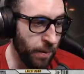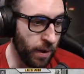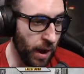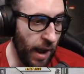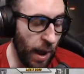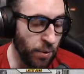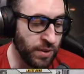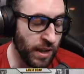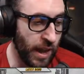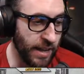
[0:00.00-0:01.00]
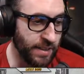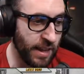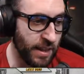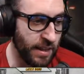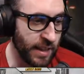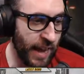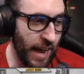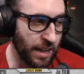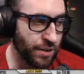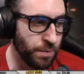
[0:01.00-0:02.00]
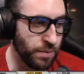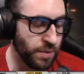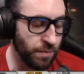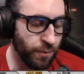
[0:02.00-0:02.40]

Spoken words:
I'd say that the Cataclysm's